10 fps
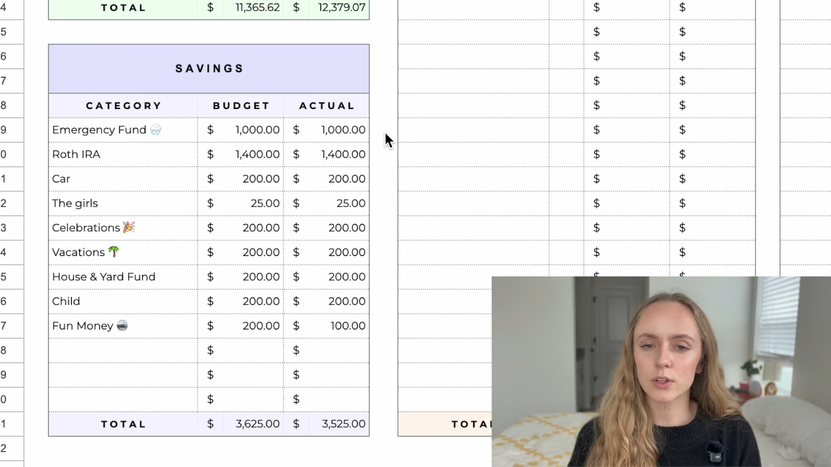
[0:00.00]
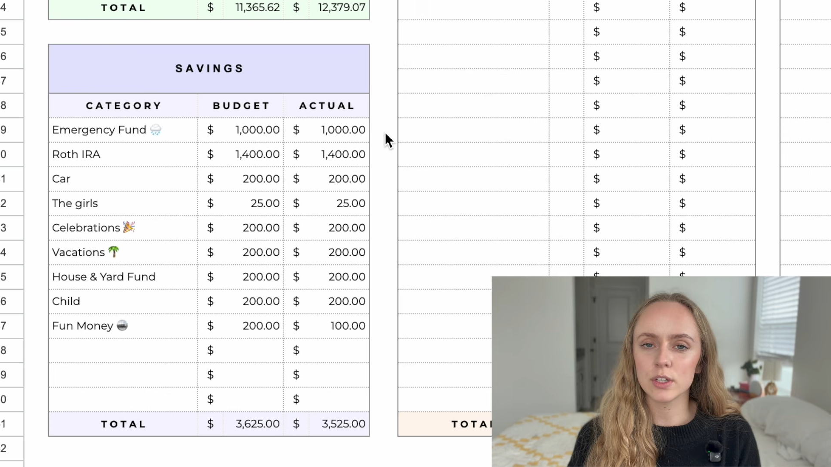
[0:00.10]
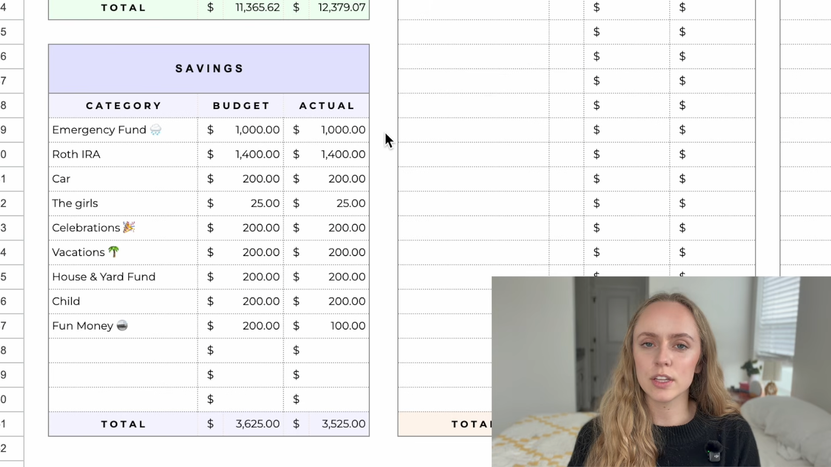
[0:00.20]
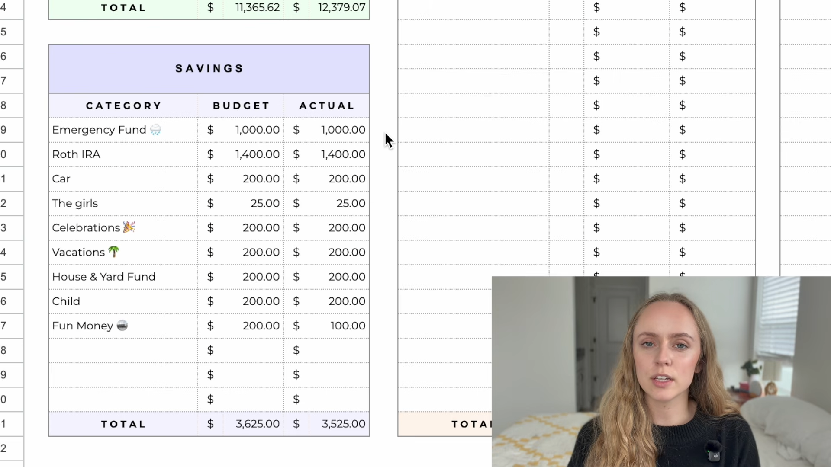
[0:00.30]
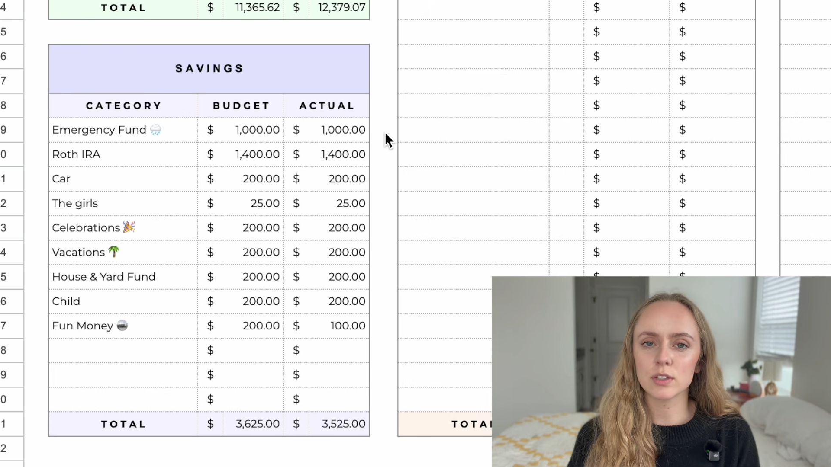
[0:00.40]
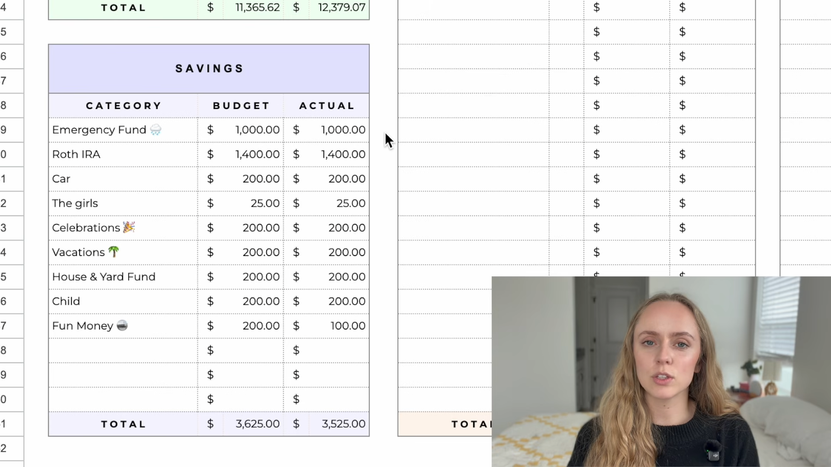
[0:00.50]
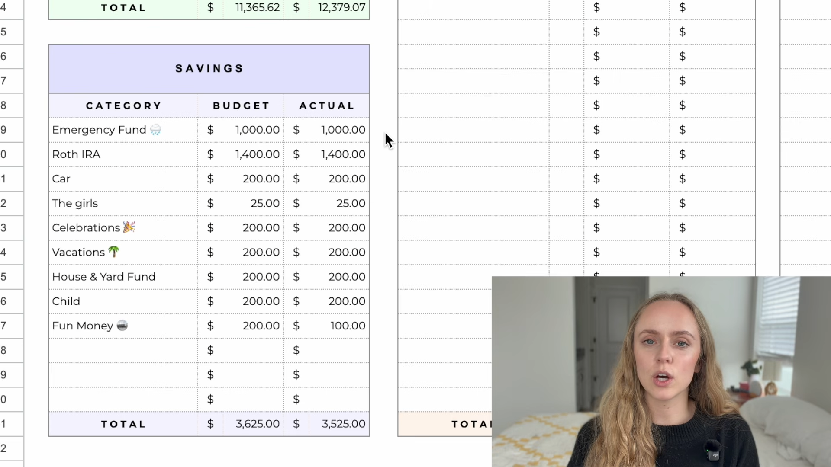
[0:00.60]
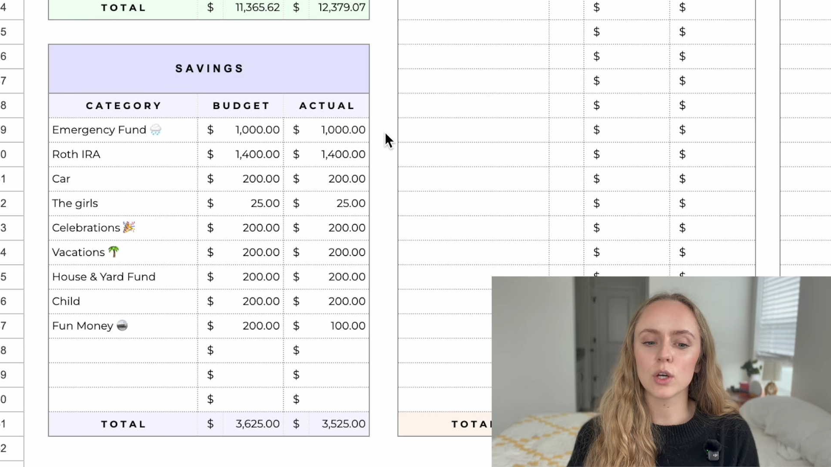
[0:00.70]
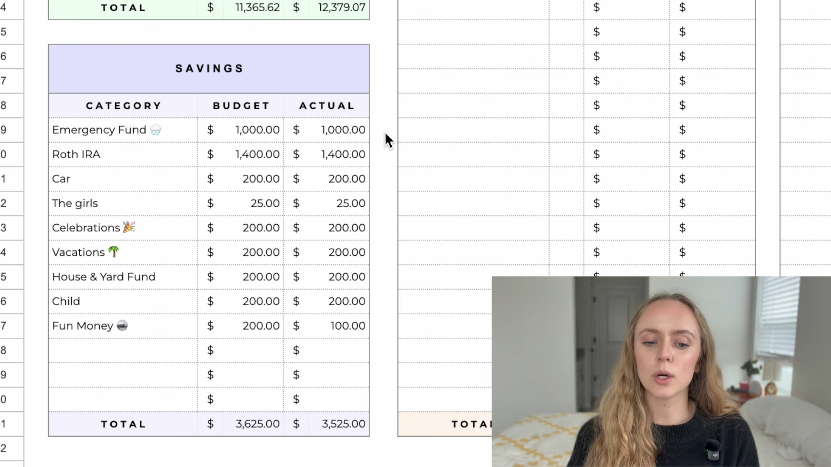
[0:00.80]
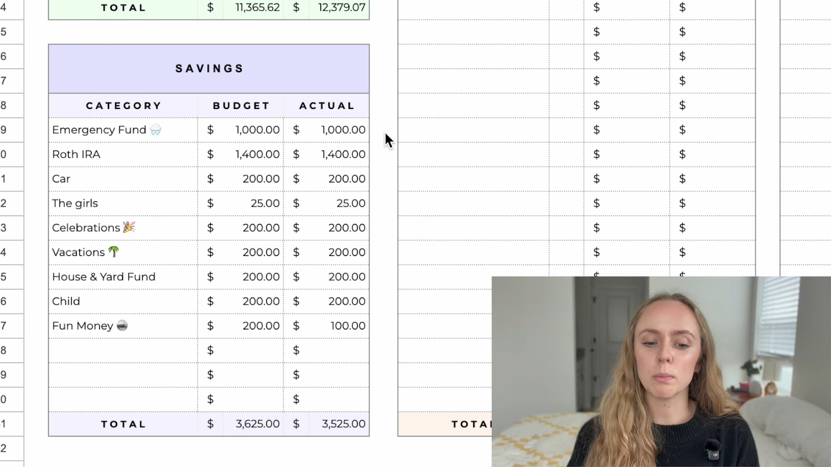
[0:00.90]

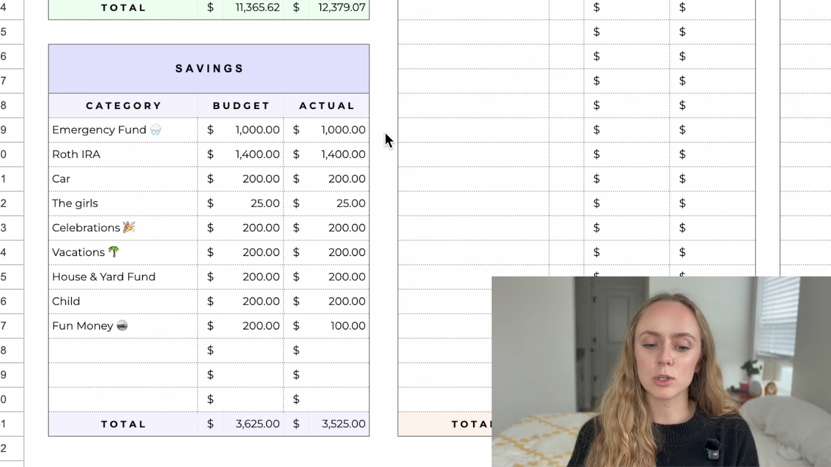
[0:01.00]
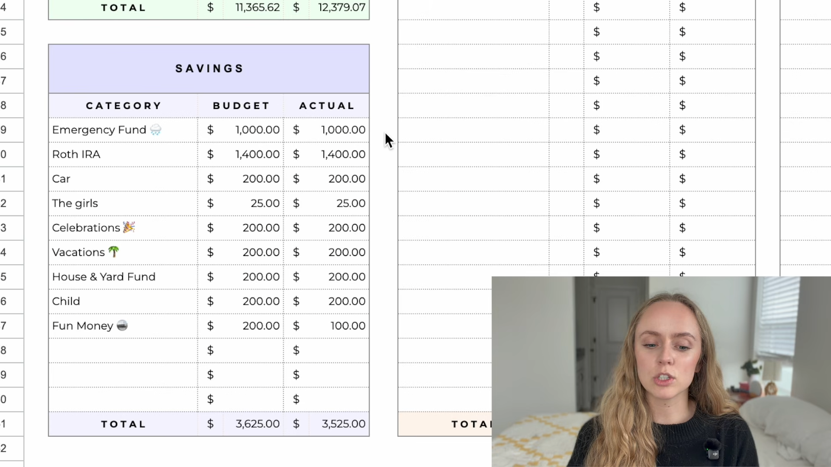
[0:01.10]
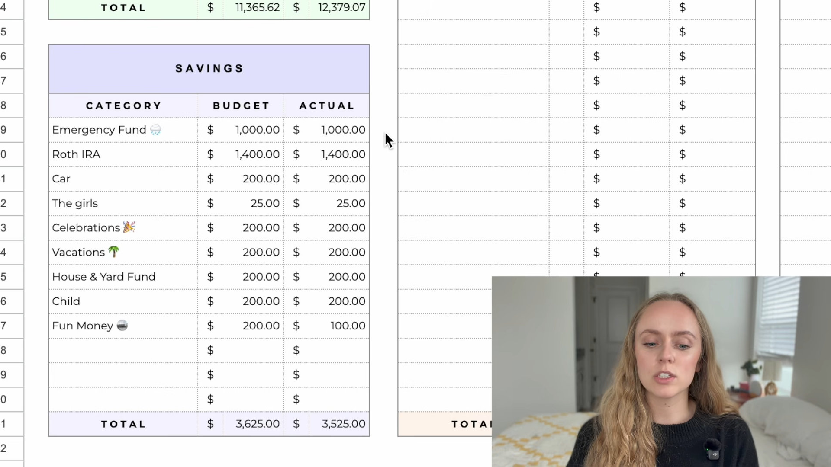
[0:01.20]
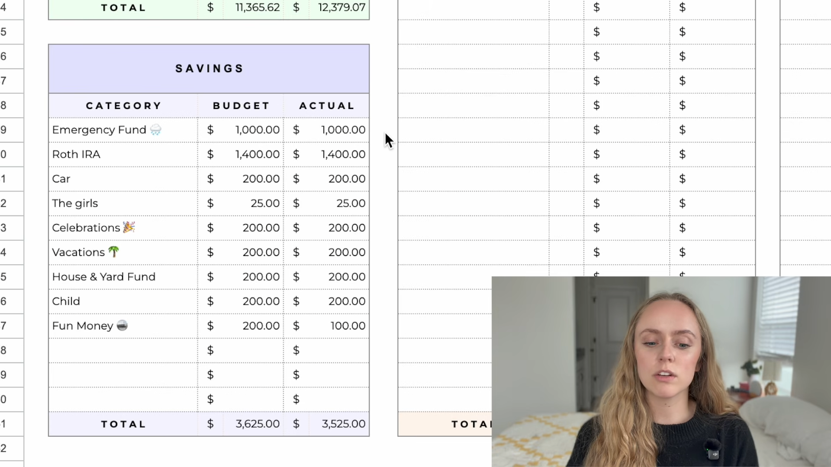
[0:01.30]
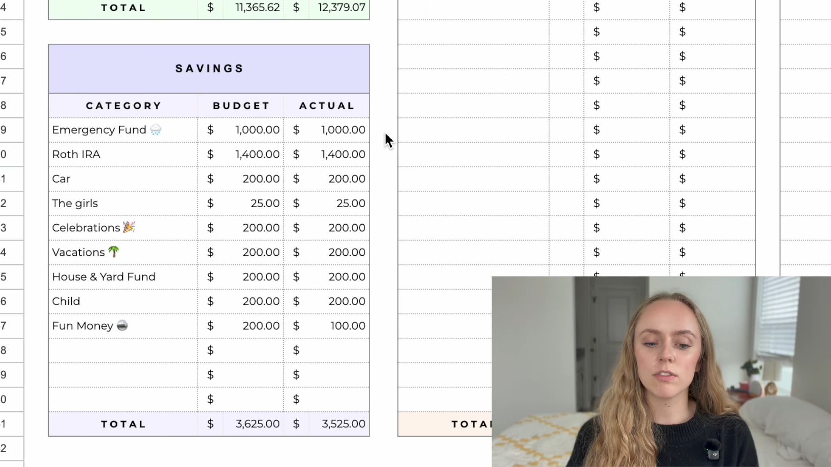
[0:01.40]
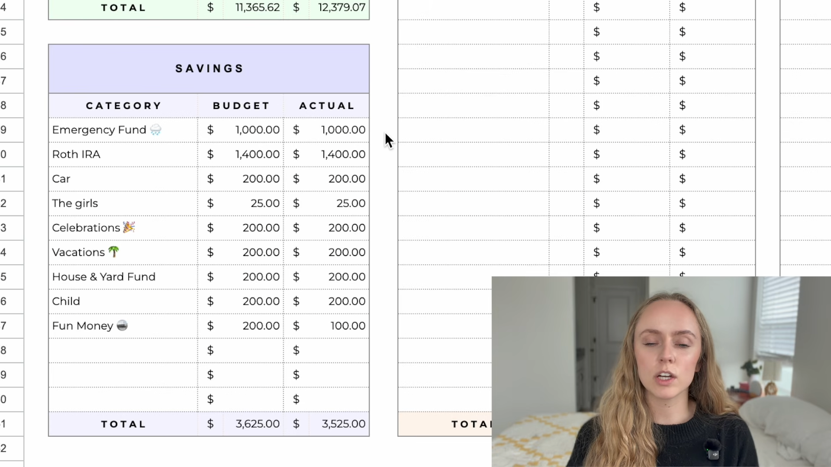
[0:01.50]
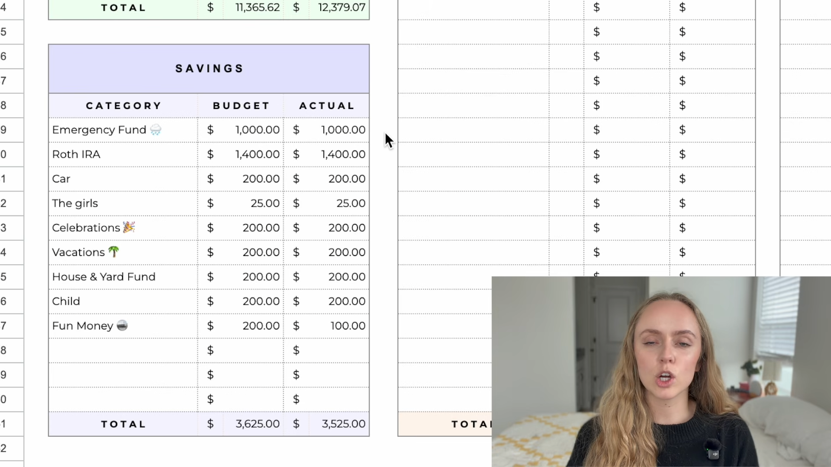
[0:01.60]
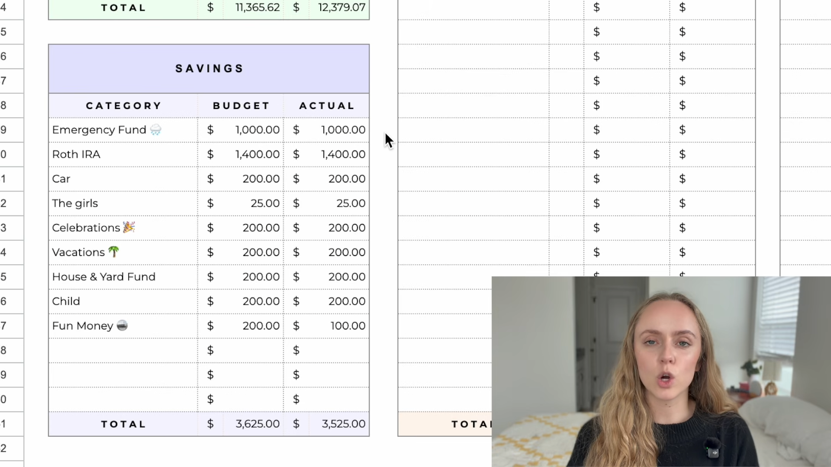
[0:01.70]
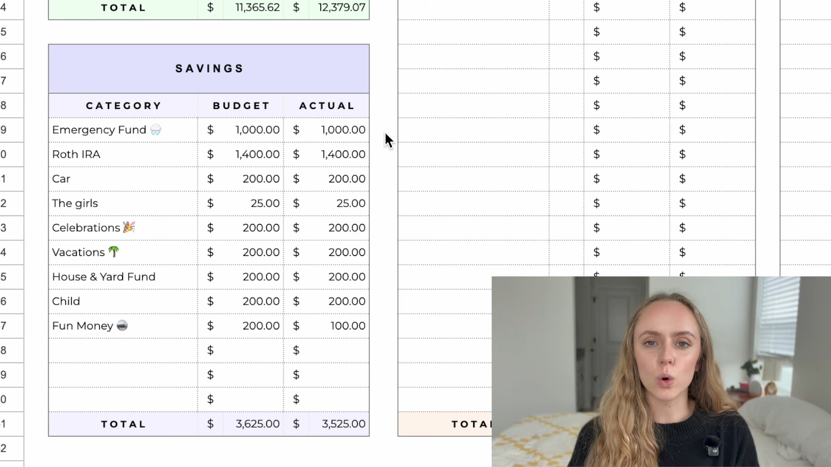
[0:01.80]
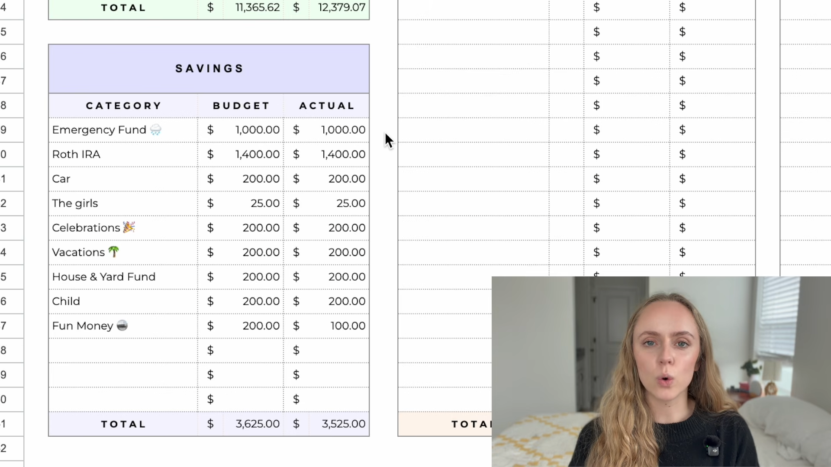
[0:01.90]
$30,000 emergency
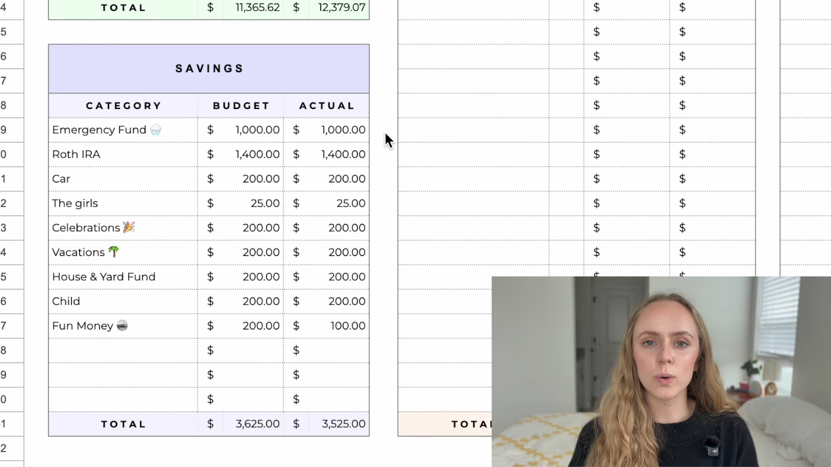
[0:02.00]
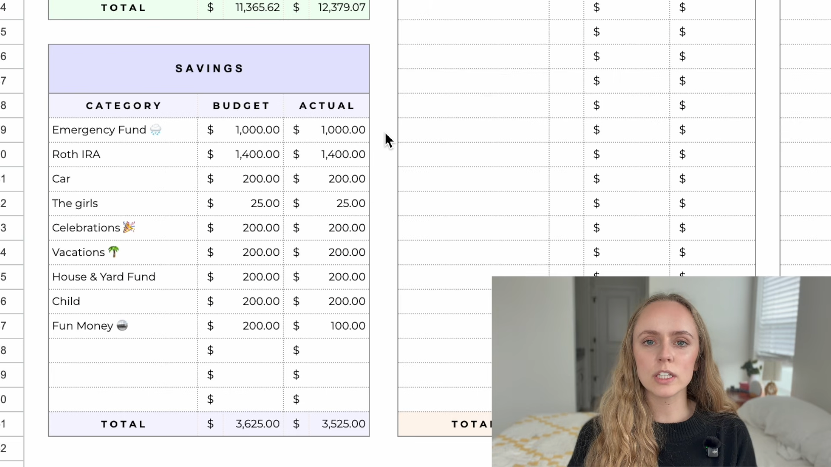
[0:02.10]
fund goal.